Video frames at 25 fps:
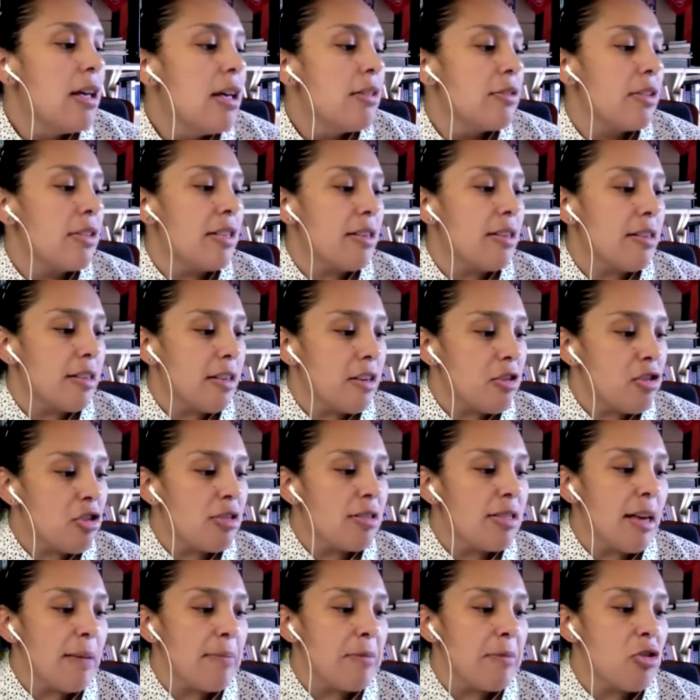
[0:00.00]
The decision
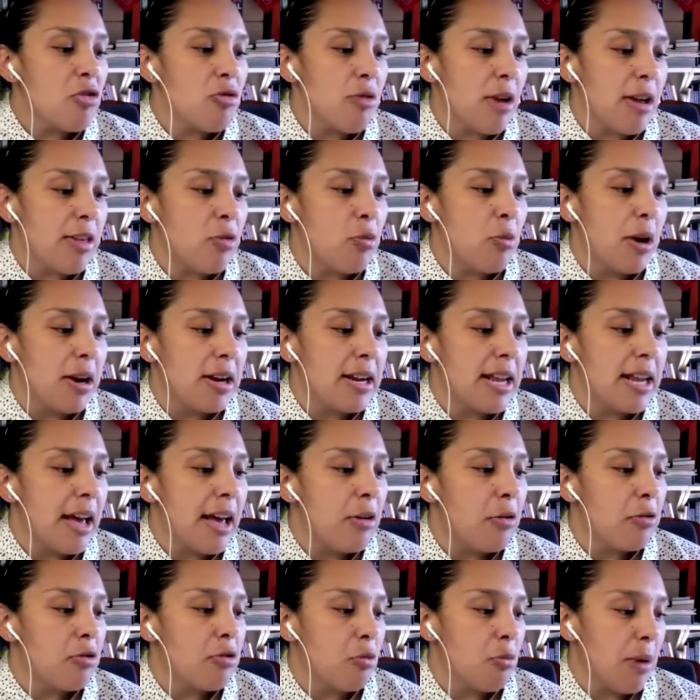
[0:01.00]
demonstrates Juan
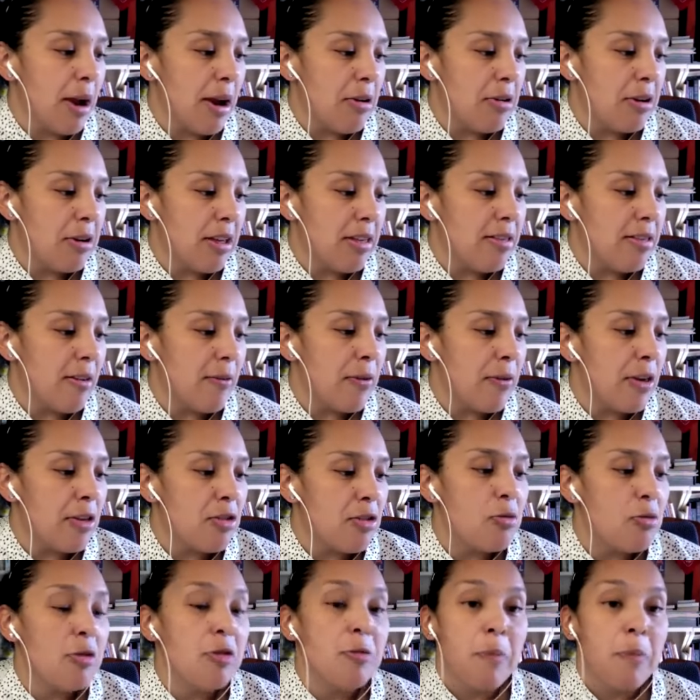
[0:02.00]
Diego's awareness of his
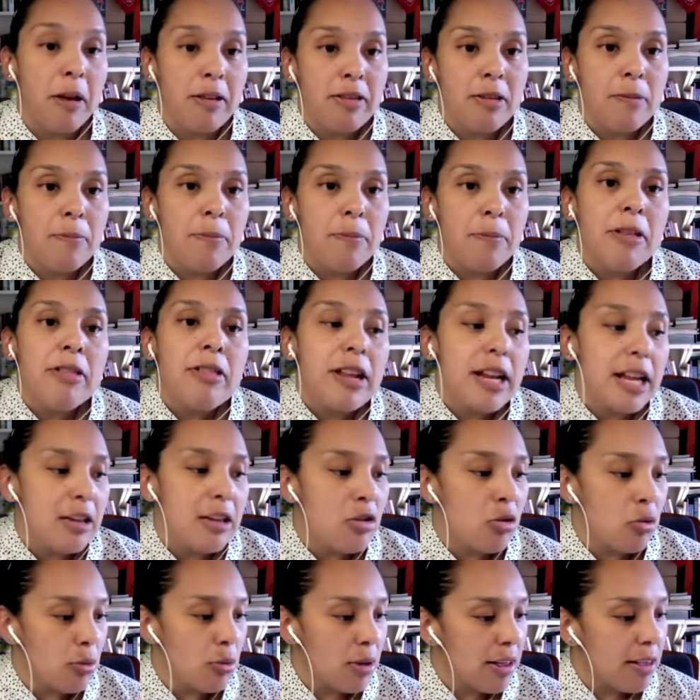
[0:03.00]
responsibility
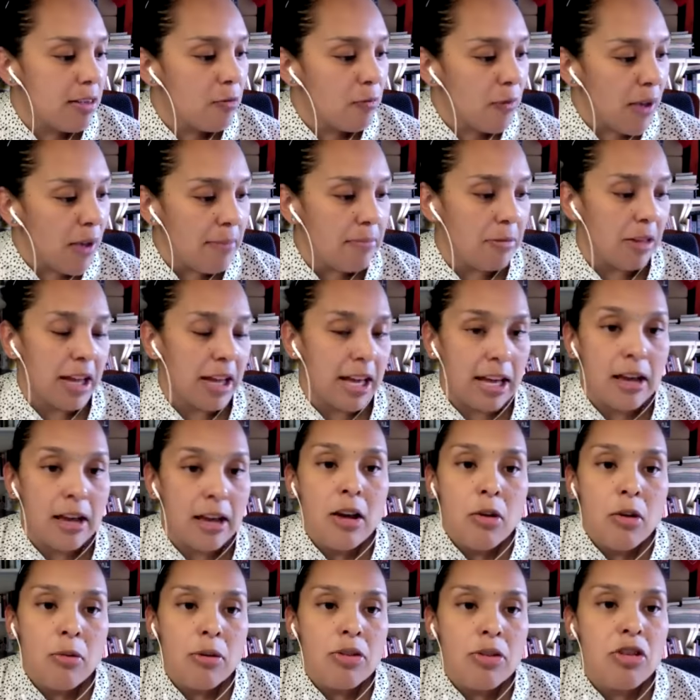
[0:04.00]
to his family,
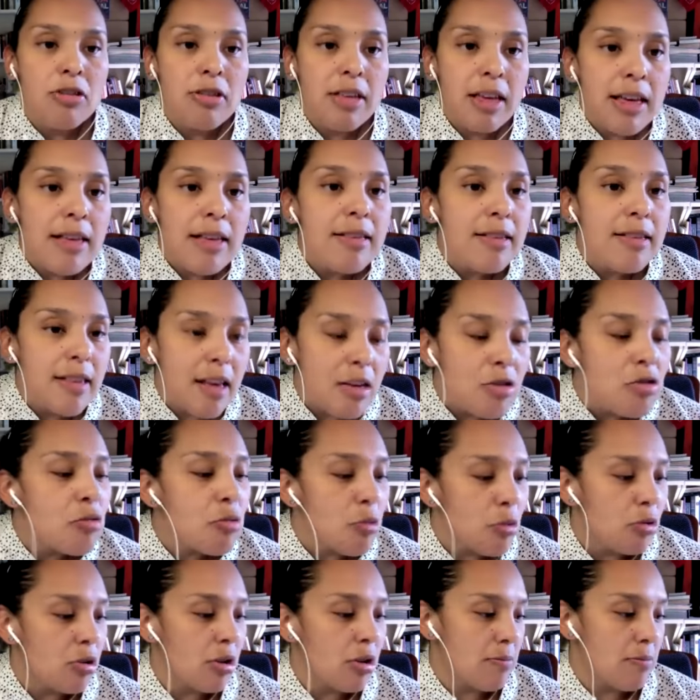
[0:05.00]
which is his
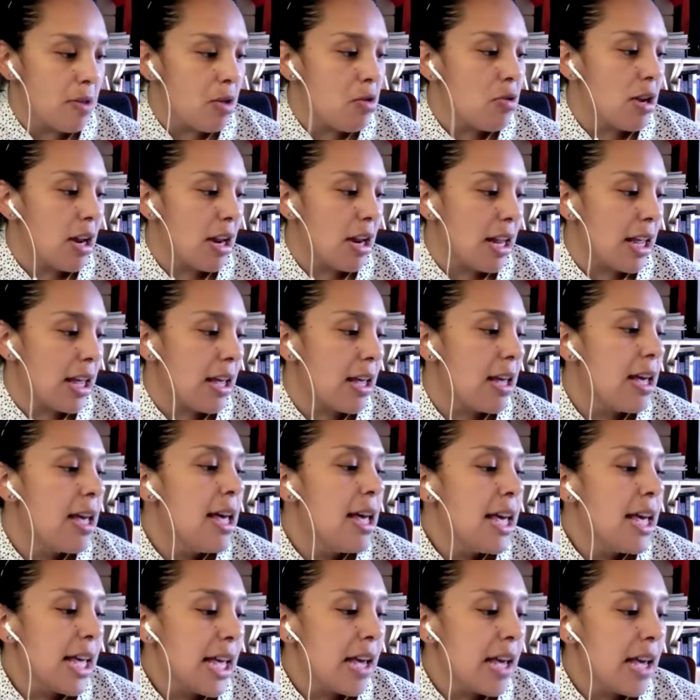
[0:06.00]
central community,
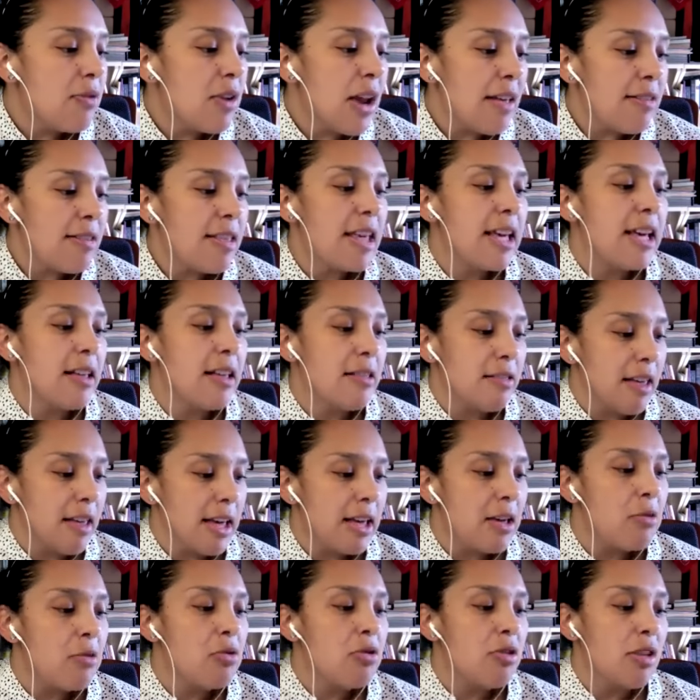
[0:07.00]
even as he
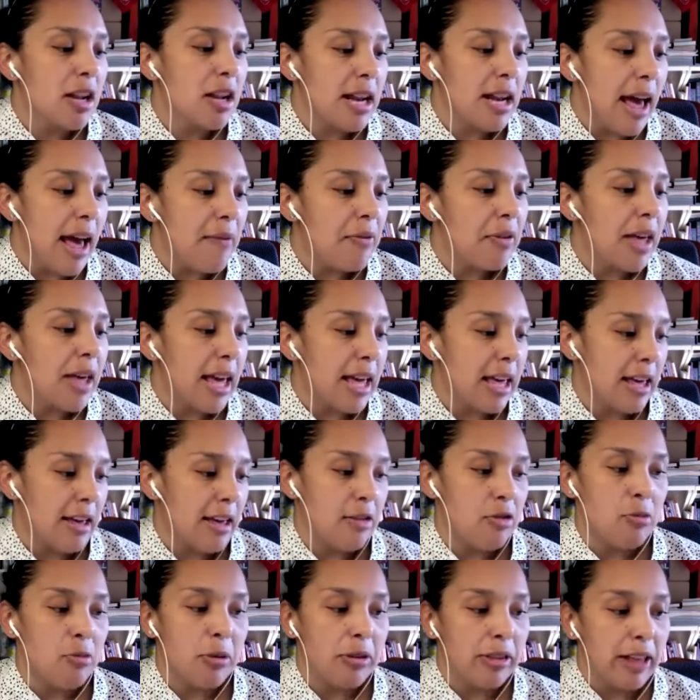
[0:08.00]
continues to navigate
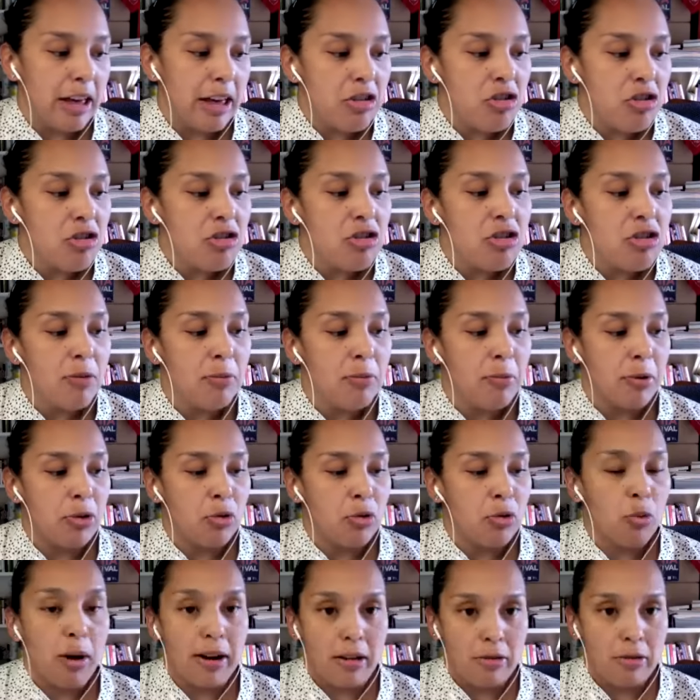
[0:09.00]
his relationship with
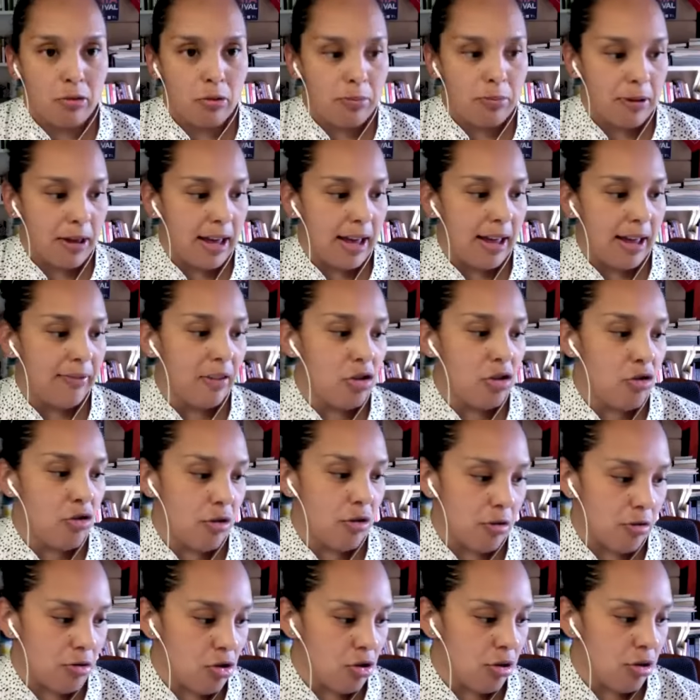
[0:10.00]
Guadalupe and the
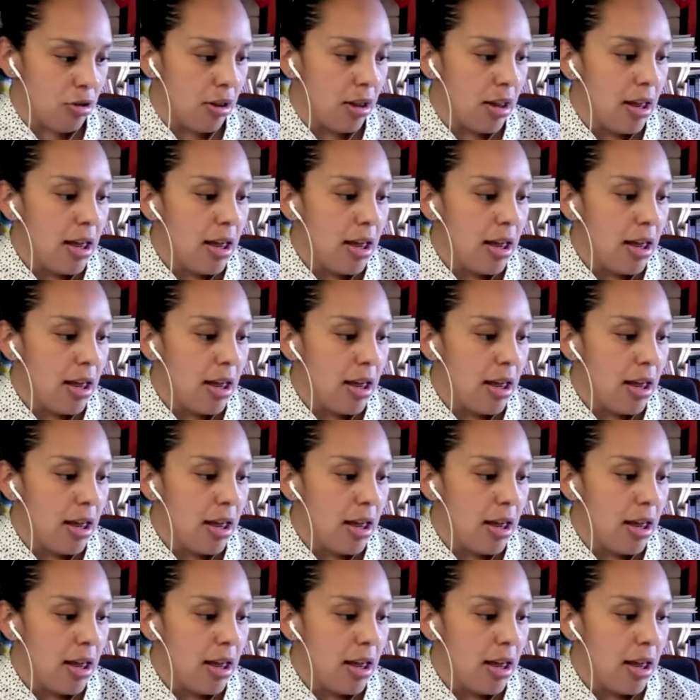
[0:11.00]
church.